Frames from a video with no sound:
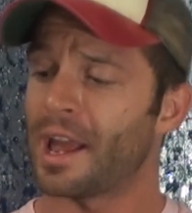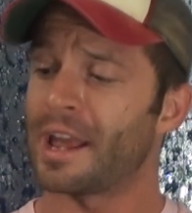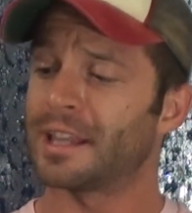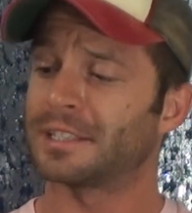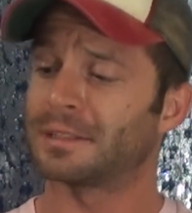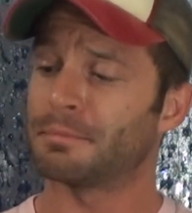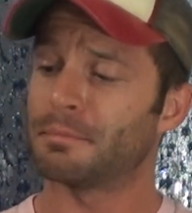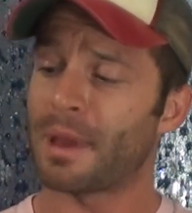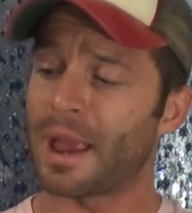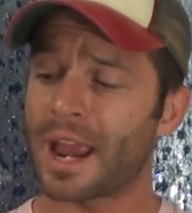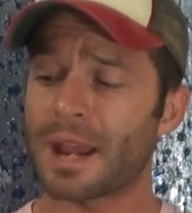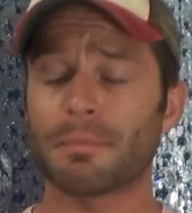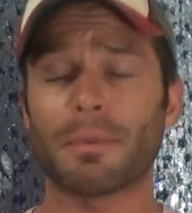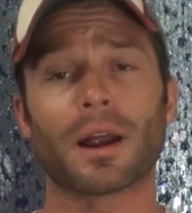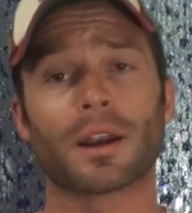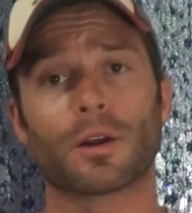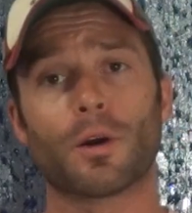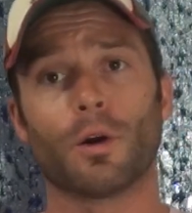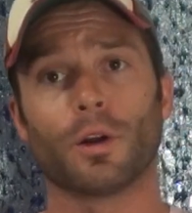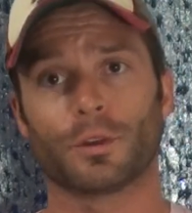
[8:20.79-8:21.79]
It's made
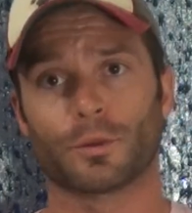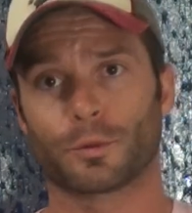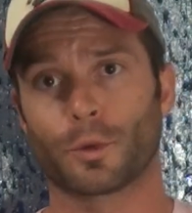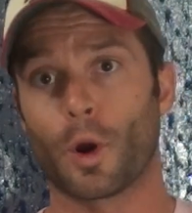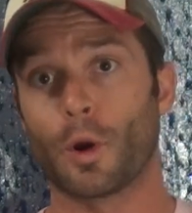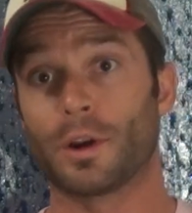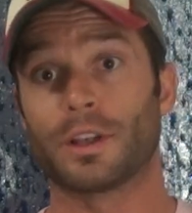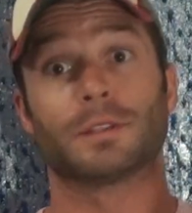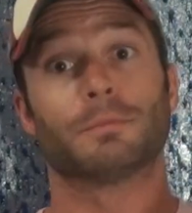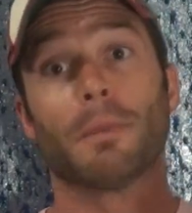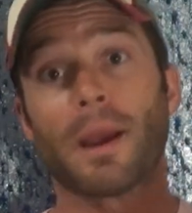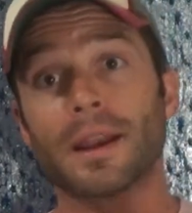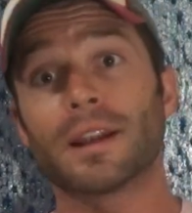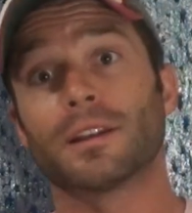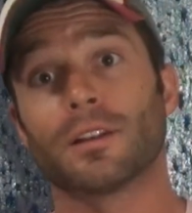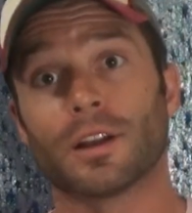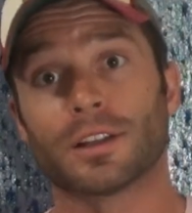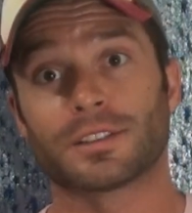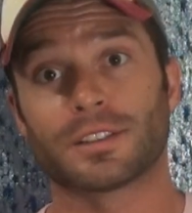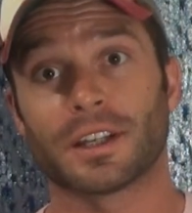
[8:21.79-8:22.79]
by Golden Road. It's made
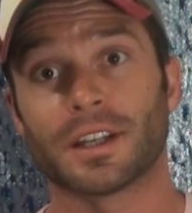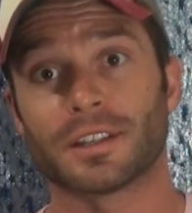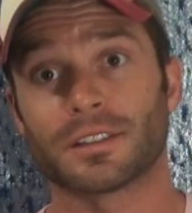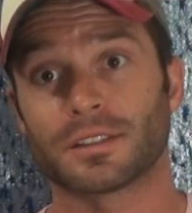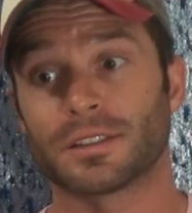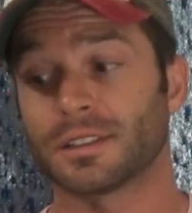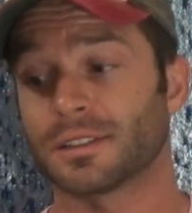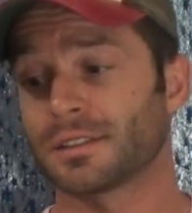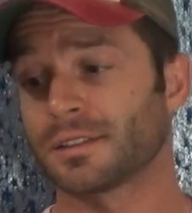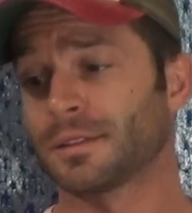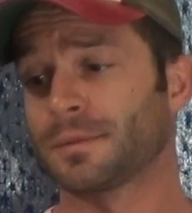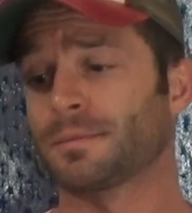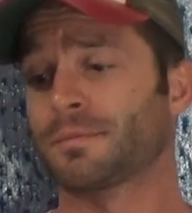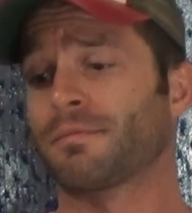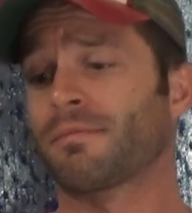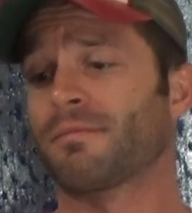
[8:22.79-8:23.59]
in Los Angeles.